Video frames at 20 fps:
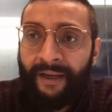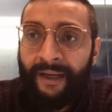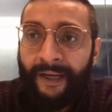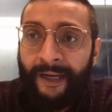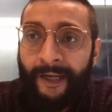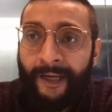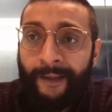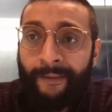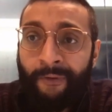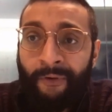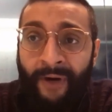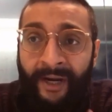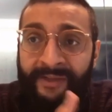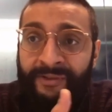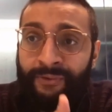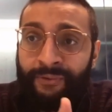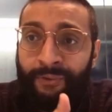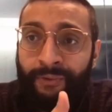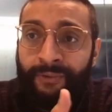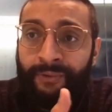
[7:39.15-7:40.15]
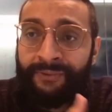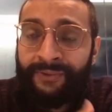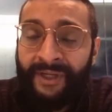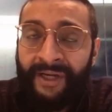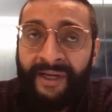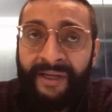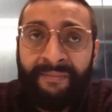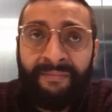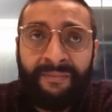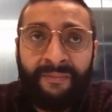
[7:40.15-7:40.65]
or high school
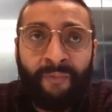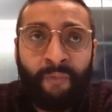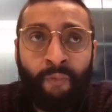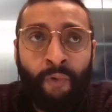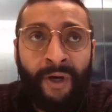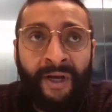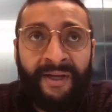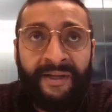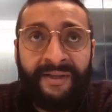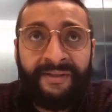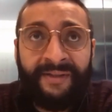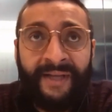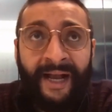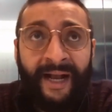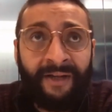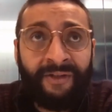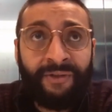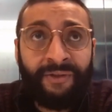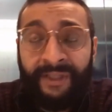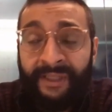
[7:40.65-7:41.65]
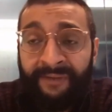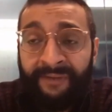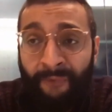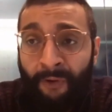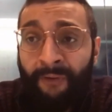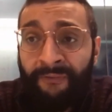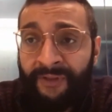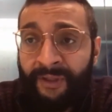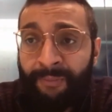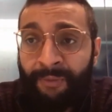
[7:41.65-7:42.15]
time was actually
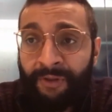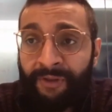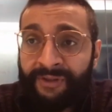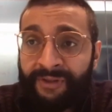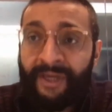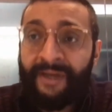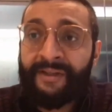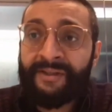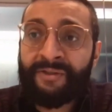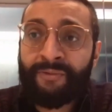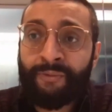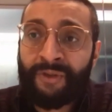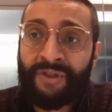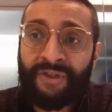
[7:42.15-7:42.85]
involved computer science,